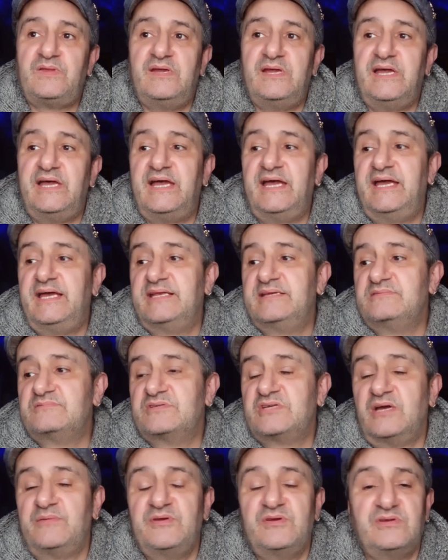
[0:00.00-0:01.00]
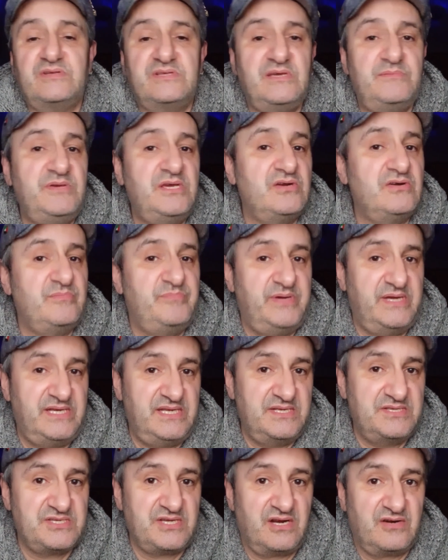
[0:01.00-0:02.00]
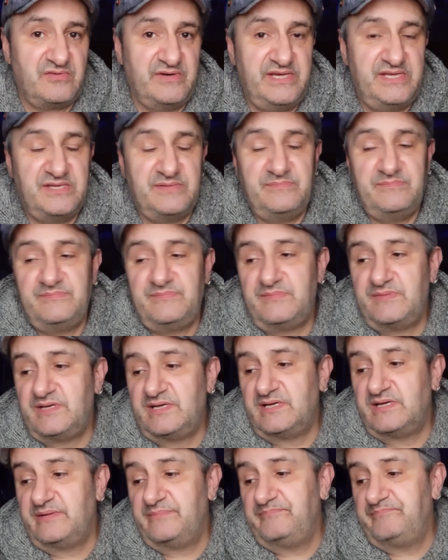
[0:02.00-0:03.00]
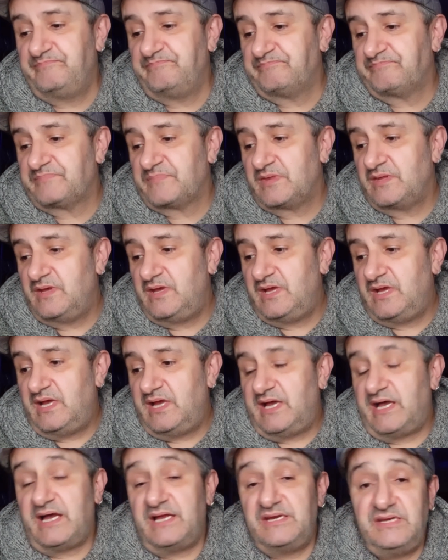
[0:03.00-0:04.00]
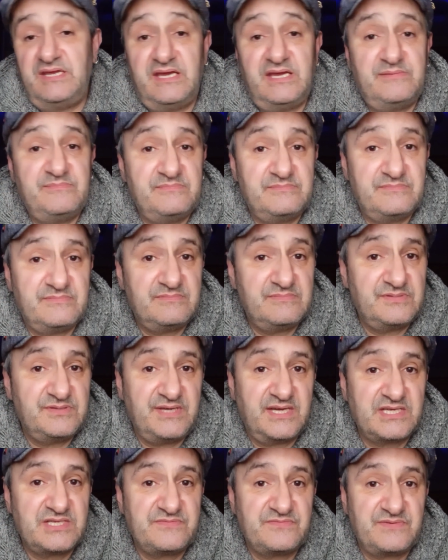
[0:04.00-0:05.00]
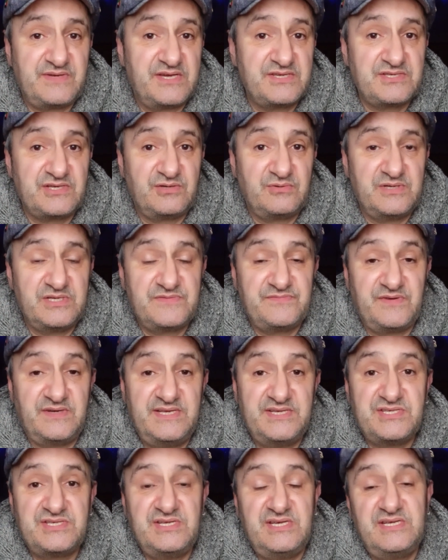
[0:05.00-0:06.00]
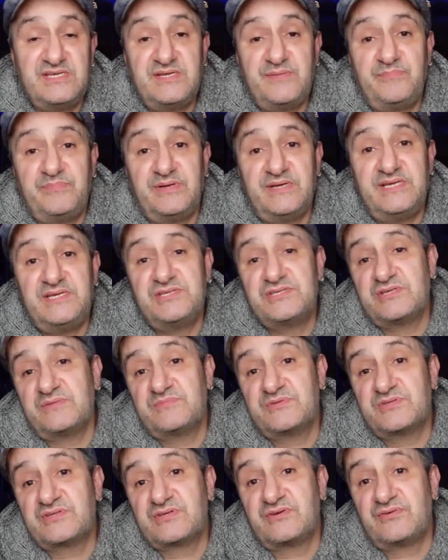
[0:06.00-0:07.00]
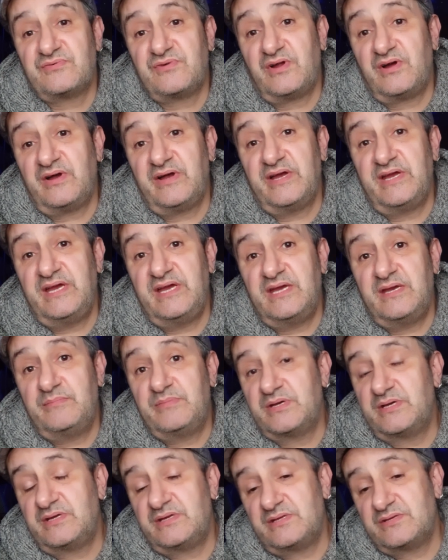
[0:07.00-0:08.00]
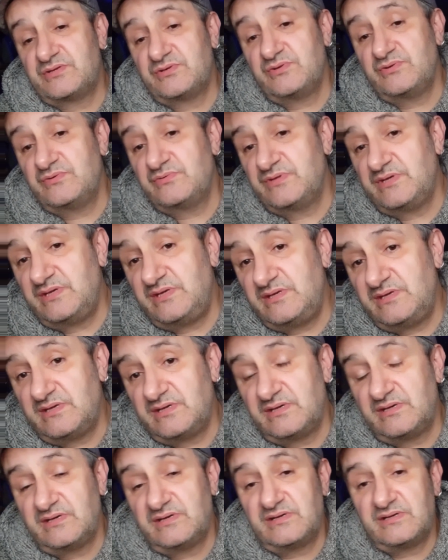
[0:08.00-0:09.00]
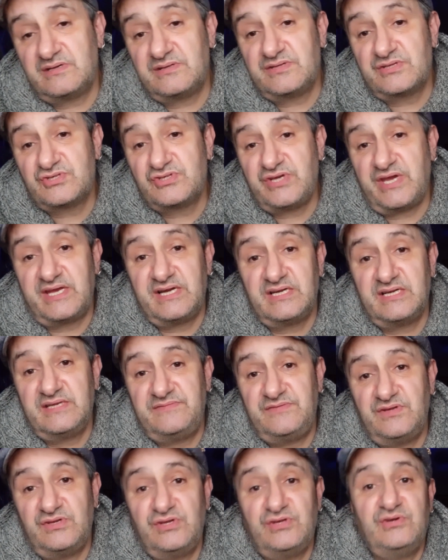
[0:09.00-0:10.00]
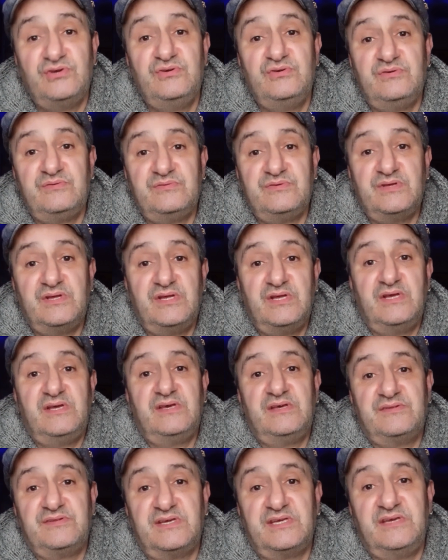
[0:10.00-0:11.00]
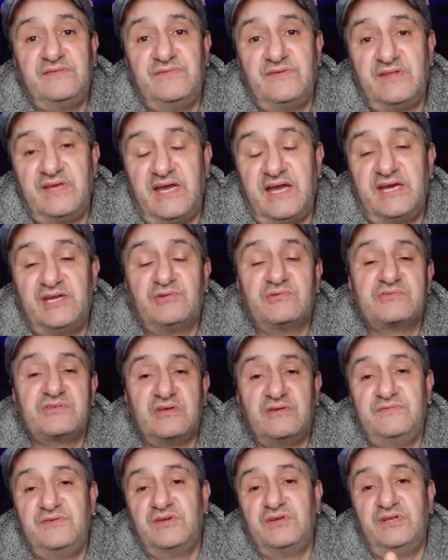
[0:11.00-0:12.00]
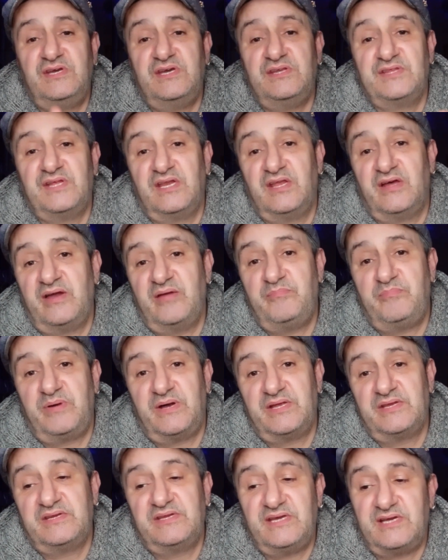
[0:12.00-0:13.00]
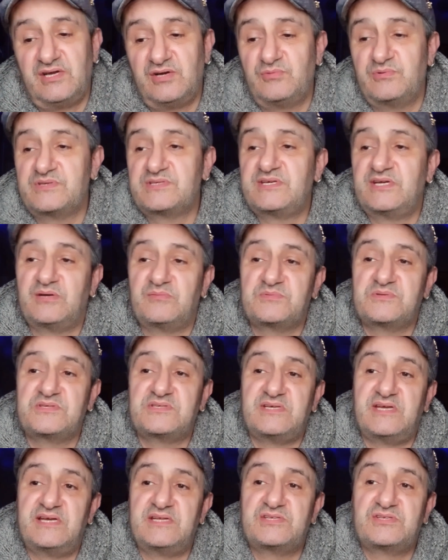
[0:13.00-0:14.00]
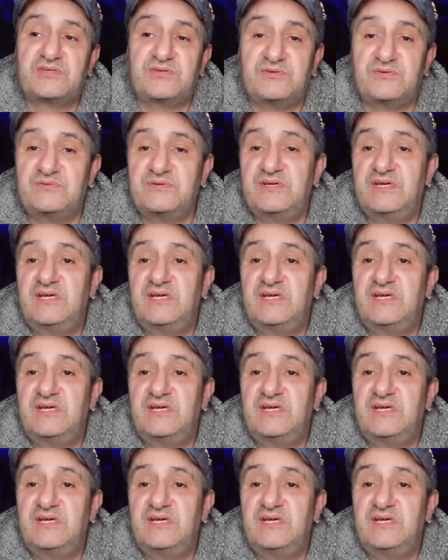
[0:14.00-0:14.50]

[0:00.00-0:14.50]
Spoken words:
and tell me, give me your opinions. I'll read them. And yeah, thanks as always for listening. Please subscribe to the channel if you're new. Thank you for that. And also if you could hit the like button, that always helps us out too.